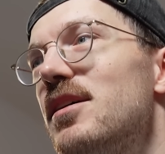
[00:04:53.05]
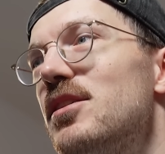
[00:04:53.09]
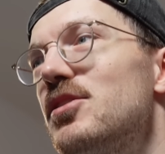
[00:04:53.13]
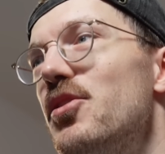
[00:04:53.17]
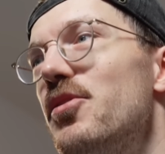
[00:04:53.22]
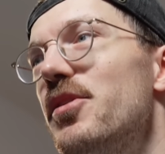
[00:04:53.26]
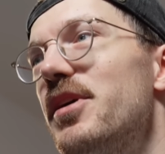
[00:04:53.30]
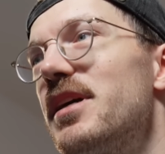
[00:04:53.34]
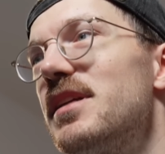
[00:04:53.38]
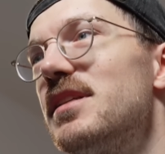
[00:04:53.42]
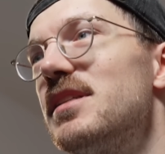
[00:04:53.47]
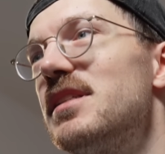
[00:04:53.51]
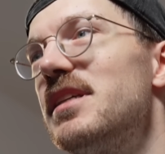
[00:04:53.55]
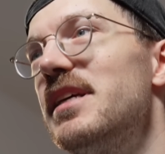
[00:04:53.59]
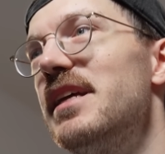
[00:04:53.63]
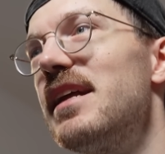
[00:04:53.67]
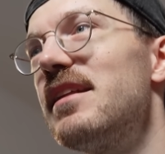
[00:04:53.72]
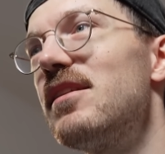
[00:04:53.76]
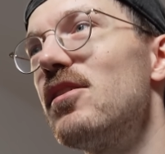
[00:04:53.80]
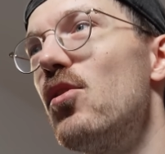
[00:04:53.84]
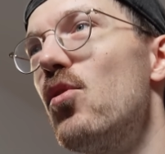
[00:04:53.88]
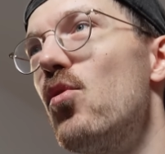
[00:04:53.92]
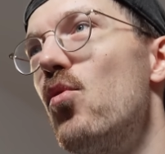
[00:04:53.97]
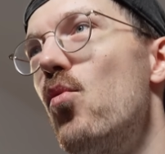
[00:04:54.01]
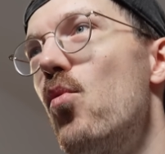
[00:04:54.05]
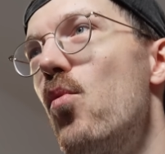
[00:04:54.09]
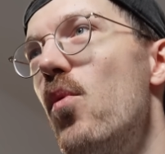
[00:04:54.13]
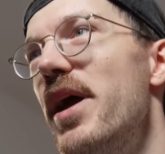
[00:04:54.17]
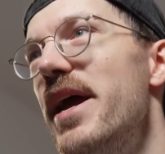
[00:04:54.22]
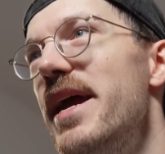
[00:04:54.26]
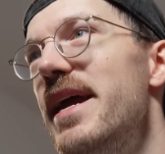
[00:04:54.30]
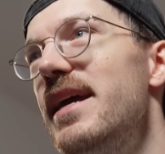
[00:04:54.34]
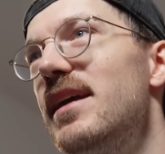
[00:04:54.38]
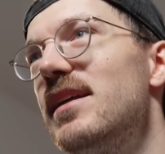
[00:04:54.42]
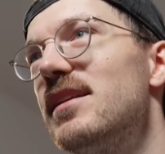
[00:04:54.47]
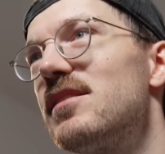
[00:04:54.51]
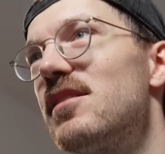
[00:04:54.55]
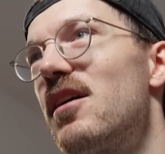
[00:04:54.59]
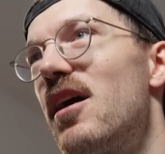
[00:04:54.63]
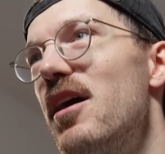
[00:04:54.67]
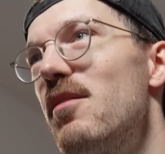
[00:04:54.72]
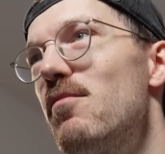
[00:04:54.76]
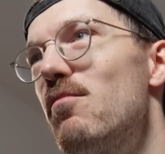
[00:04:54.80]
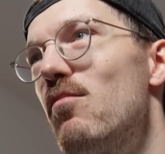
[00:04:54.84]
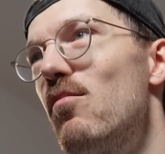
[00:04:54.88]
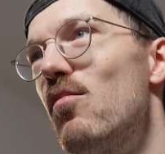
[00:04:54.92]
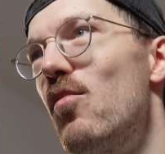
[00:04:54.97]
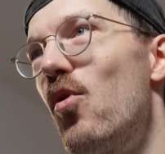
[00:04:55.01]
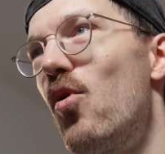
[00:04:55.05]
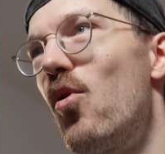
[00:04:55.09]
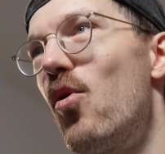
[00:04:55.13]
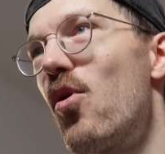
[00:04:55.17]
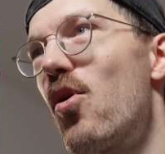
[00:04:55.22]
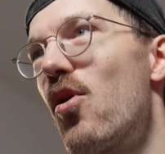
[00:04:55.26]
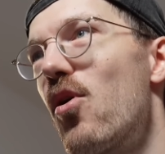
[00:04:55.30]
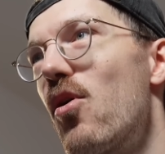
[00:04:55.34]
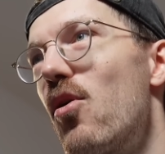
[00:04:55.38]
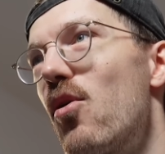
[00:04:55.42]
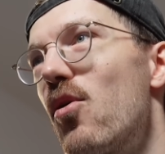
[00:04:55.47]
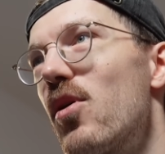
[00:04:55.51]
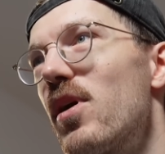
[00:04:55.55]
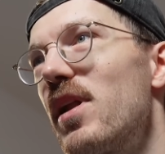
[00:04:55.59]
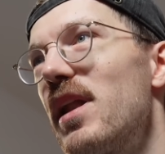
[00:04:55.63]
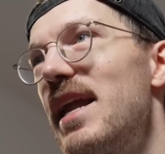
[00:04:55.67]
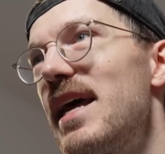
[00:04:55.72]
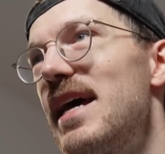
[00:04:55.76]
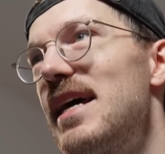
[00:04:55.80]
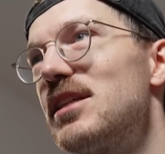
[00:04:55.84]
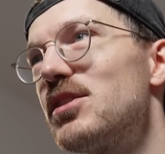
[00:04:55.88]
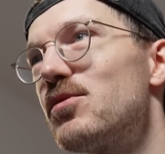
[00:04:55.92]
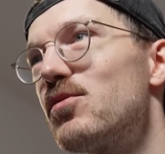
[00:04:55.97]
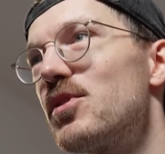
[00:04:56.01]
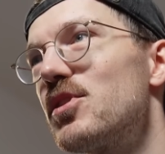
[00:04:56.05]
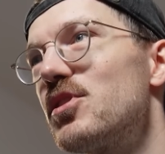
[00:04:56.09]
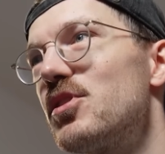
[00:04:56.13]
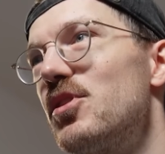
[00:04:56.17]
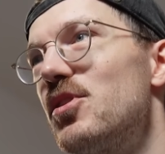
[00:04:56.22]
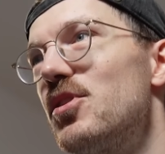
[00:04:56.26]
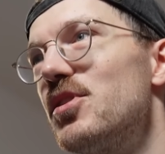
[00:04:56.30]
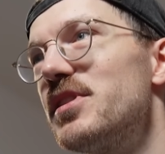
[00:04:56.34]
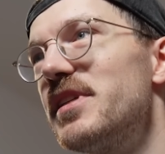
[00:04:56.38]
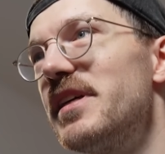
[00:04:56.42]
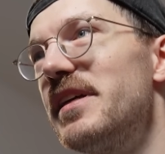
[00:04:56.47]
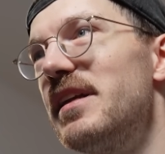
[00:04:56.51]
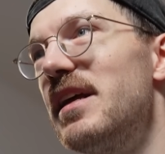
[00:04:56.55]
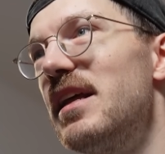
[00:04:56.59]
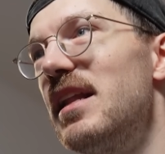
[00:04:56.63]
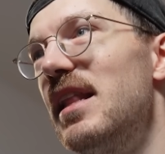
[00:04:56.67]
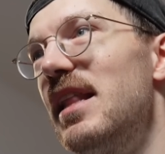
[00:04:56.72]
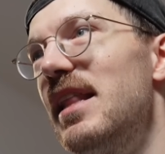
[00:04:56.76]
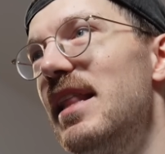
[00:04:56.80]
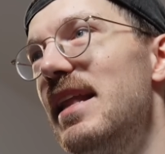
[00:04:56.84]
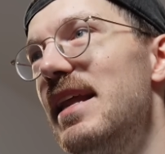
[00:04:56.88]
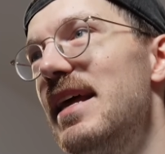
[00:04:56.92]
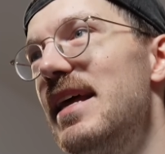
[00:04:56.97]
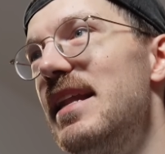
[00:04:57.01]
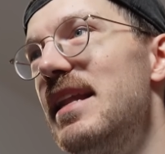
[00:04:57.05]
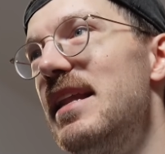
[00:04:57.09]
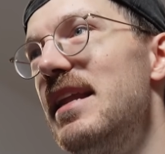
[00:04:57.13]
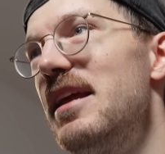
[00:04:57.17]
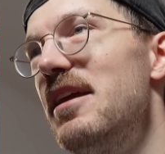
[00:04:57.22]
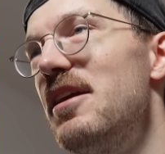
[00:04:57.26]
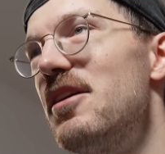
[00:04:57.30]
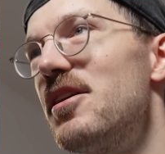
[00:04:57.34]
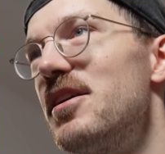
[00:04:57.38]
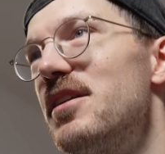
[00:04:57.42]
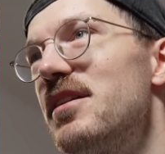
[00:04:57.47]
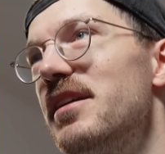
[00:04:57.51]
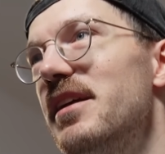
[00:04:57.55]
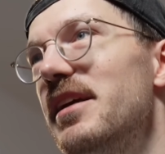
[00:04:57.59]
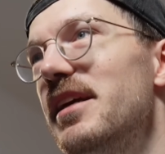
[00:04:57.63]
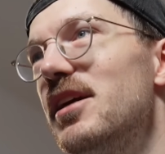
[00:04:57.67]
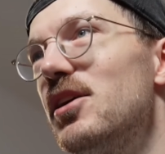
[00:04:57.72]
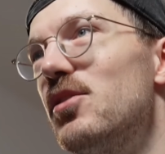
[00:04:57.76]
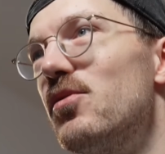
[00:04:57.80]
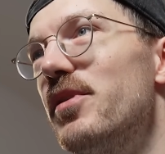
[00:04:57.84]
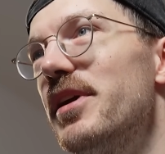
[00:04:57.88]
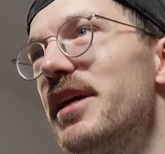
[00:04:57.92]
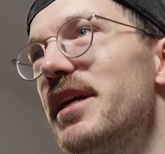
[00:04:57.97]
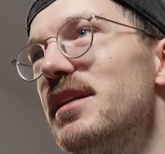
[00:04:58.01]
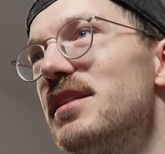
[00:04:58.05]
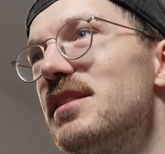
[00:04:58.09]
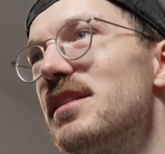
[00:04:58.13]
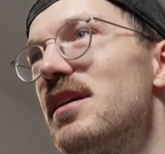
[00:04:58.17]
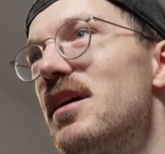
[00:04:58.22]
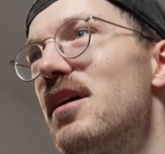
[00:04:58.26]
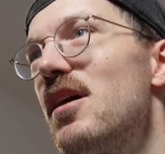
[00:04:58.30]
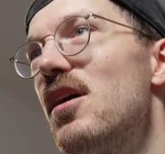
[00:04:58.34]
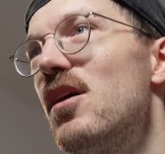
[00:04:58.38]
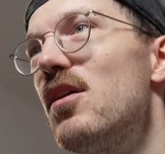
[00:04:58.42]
So you can see that awake time more or less results in a linear decrease